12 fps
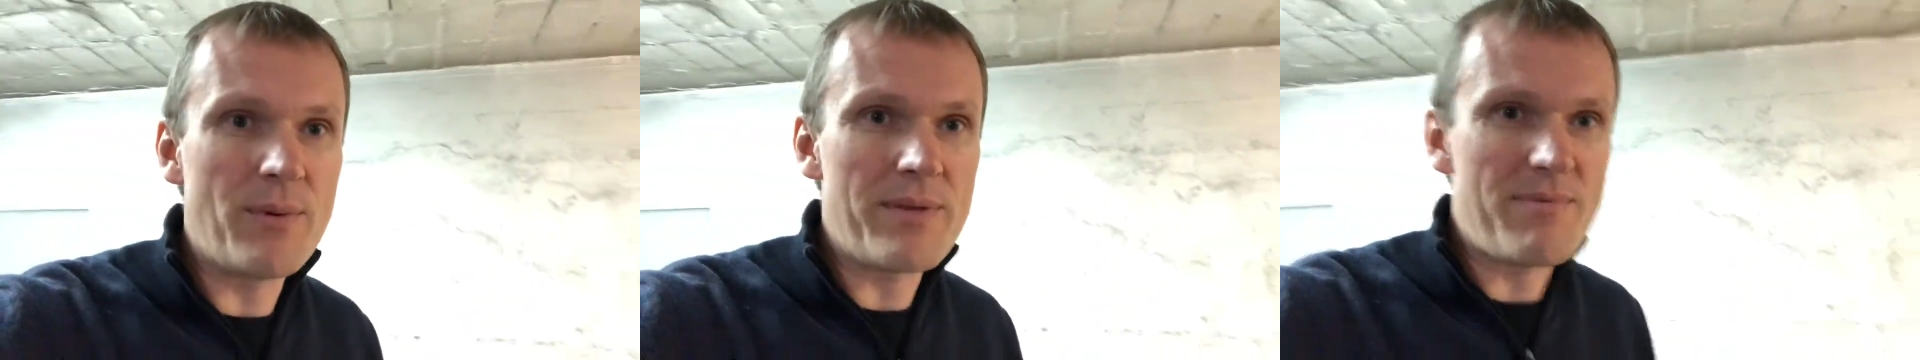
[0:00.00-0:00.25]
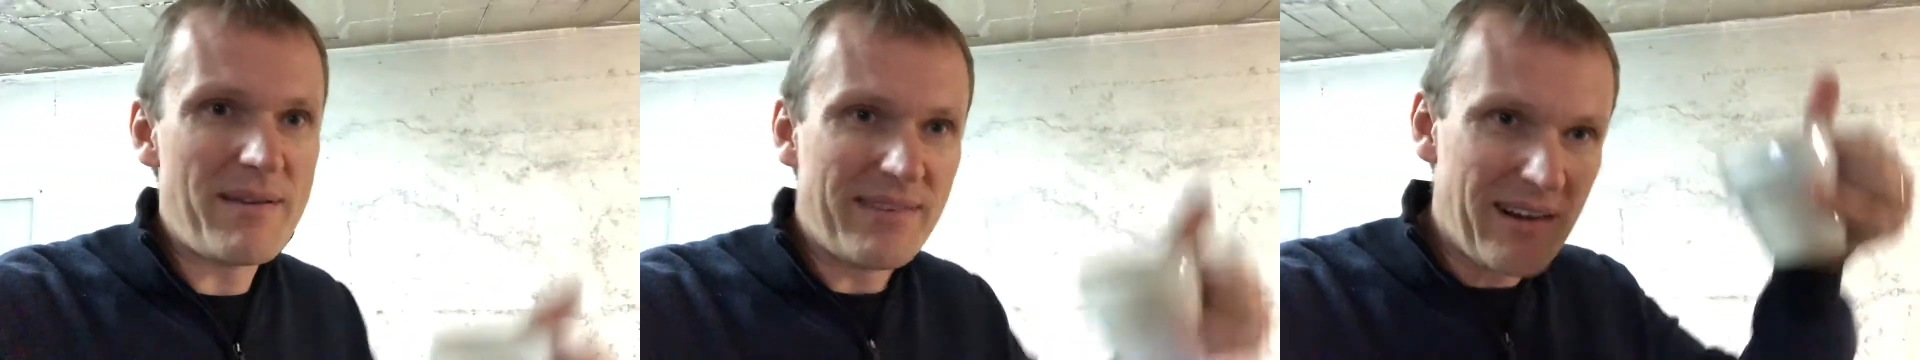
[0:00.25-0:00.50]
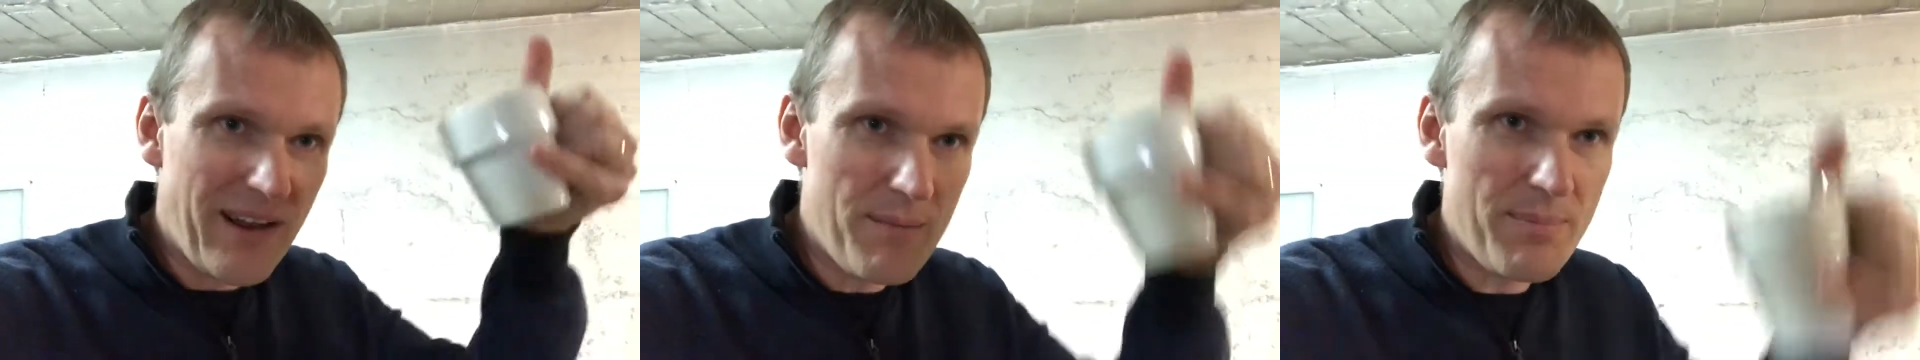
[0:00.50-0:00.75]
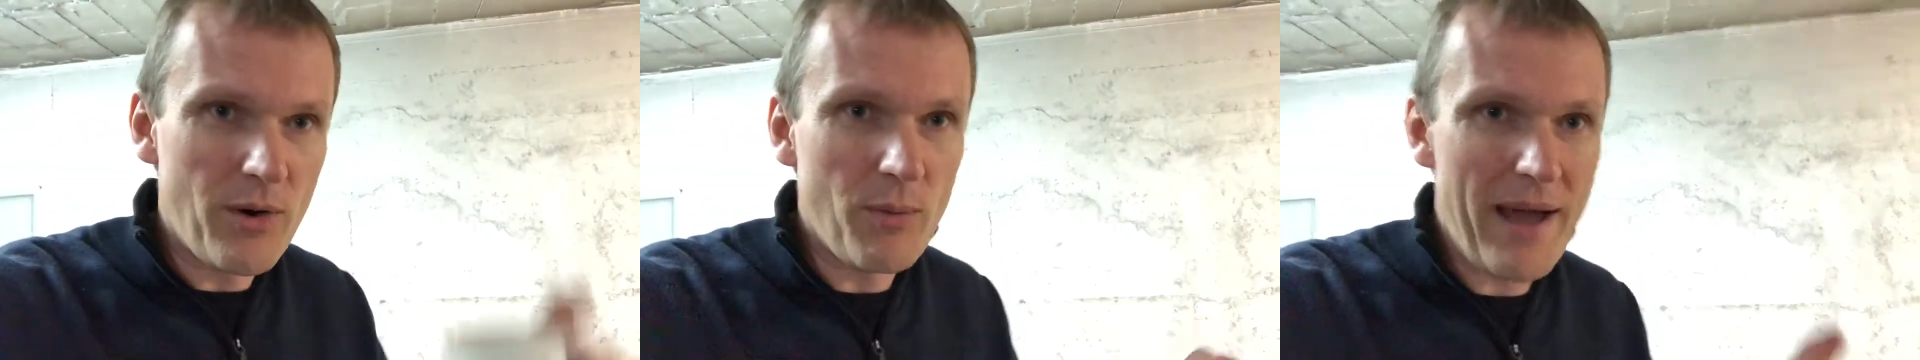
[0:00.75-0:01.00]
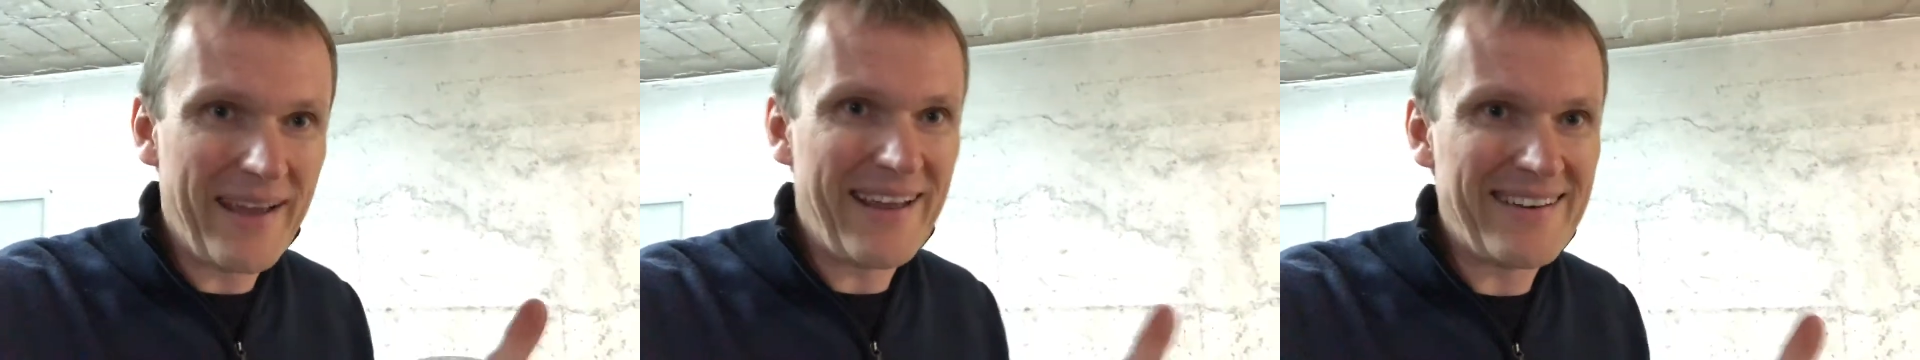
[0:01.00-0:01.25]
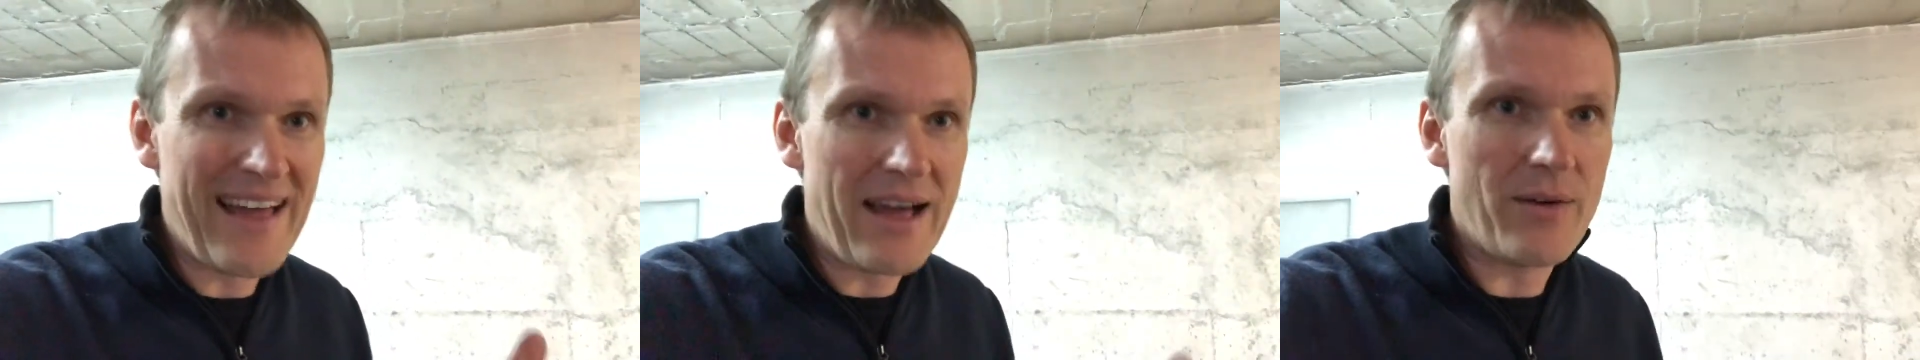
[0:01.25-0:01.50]
with perhaps a light bulb
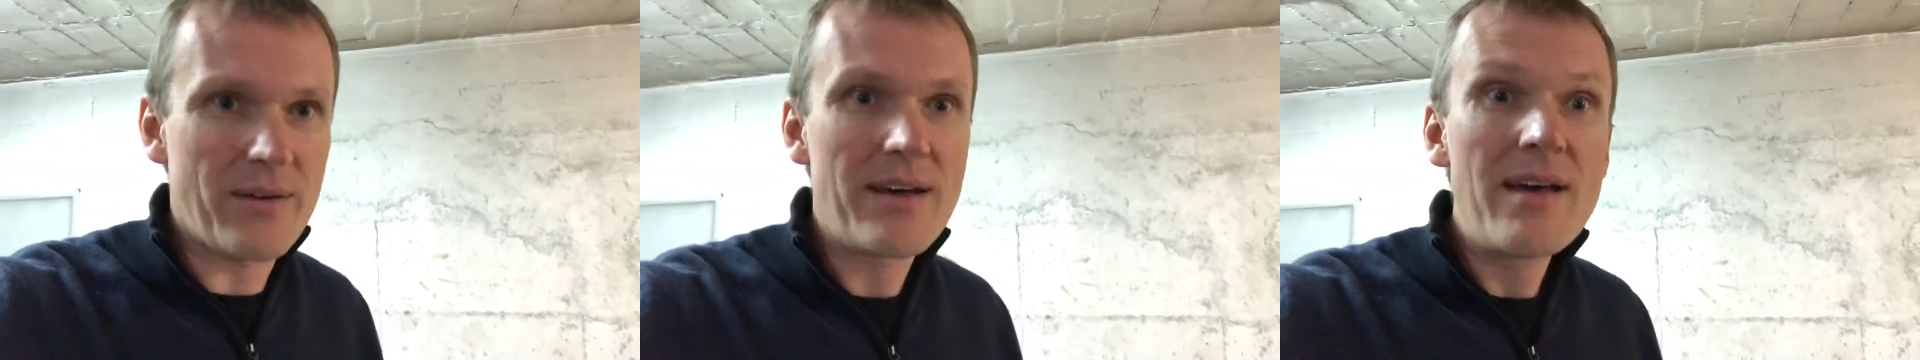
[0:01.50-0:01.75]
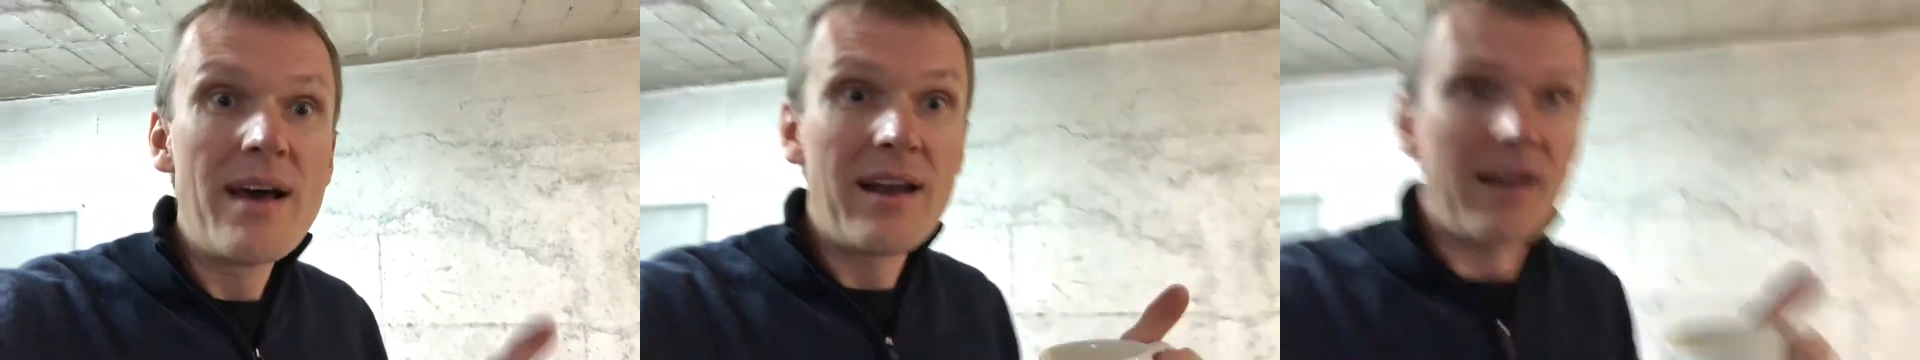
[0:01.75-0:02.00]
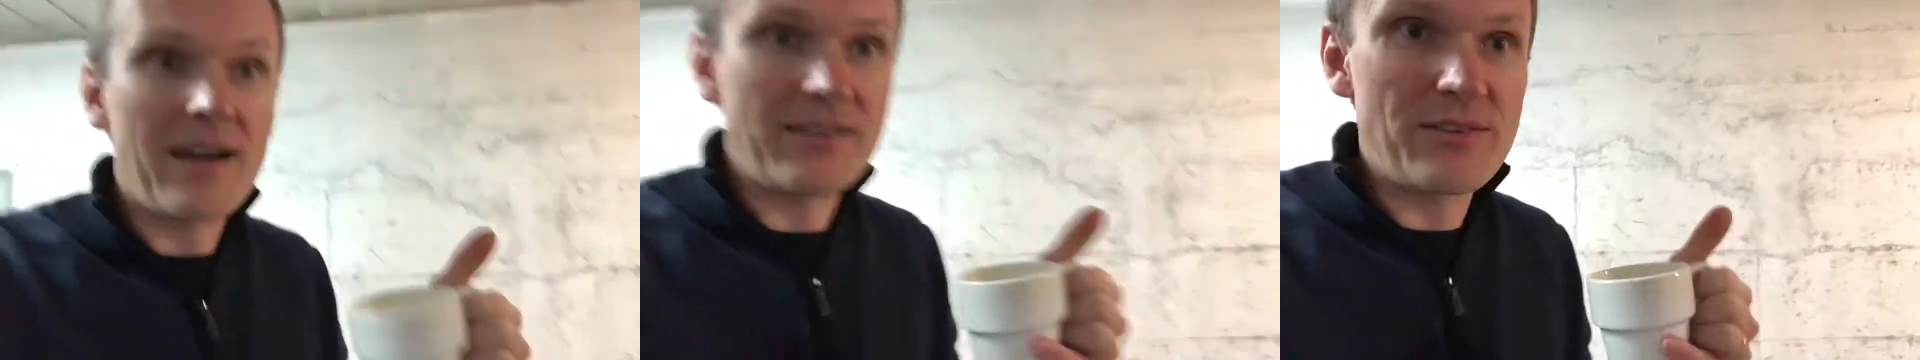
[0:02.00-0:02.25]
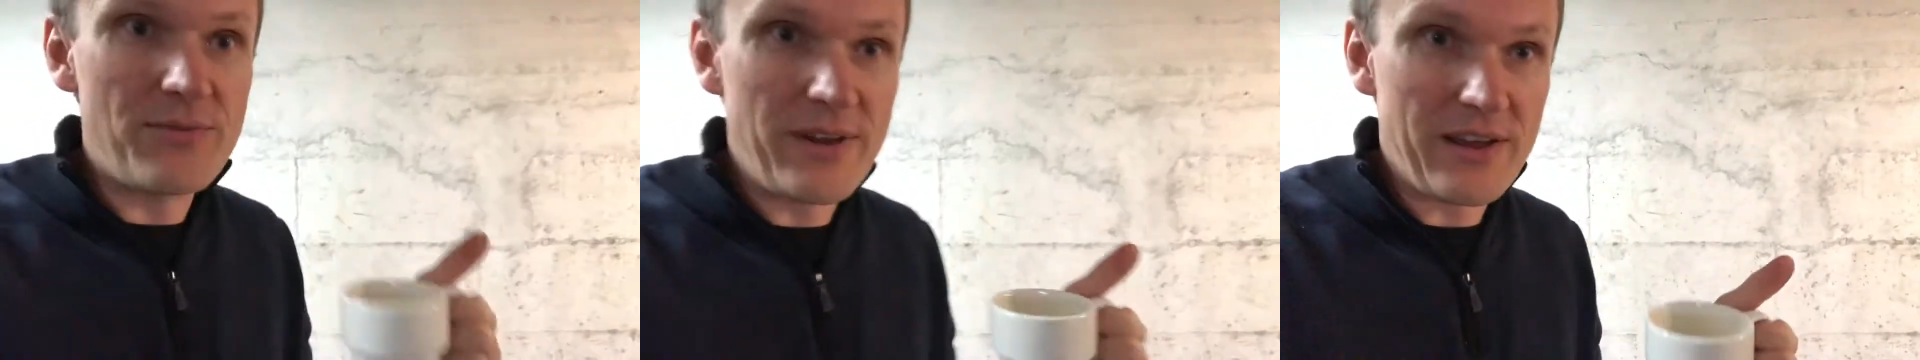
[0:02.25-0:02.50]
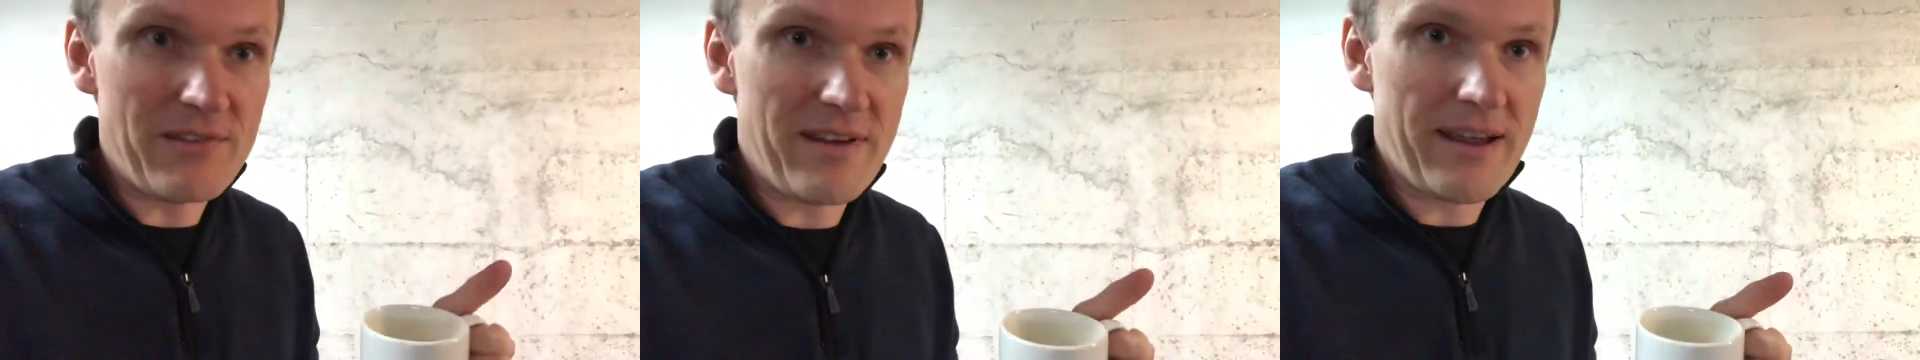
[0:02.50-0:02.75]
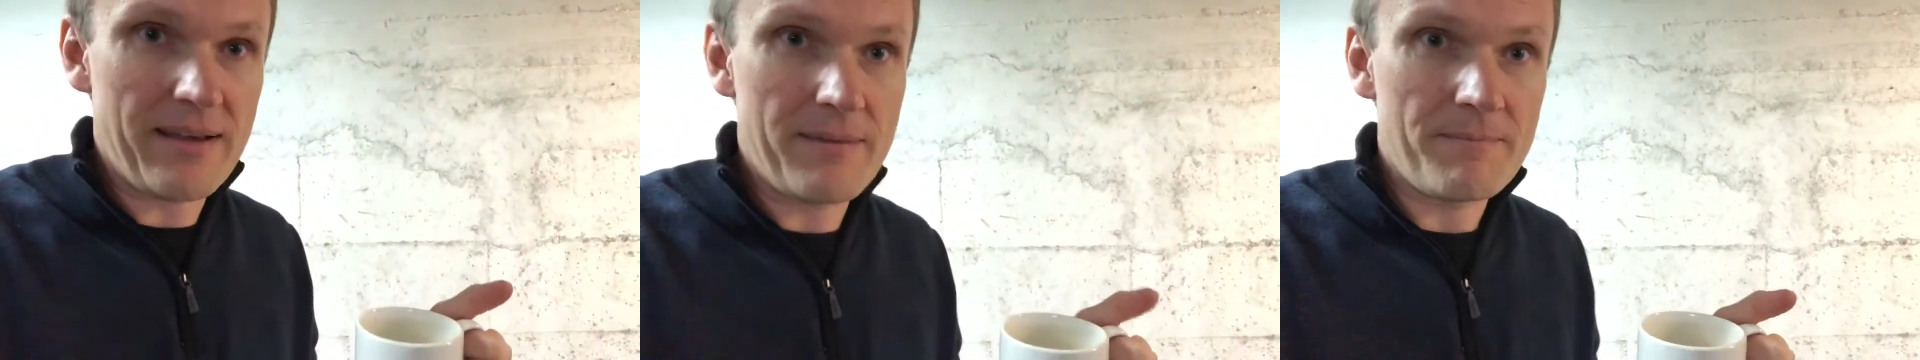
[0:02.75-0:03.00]
hanging down, lights flickering.